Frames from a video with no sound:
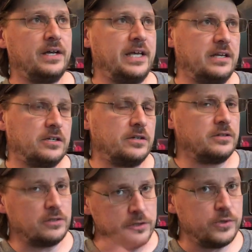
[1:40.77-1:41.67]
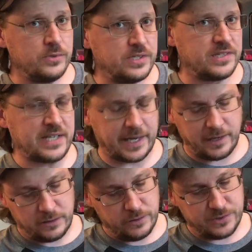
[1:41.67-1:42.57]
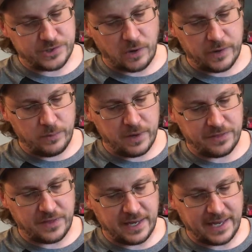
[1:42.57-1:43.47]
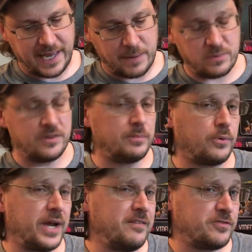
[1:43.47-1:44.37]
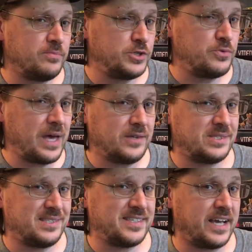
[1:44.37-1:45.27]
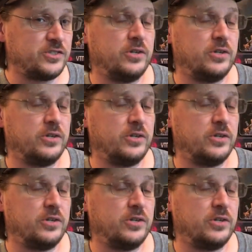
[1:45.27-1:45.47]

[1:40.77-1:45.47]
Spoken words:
it concludes, the set concludes, sorry, with GAMERA the Brave from 2006.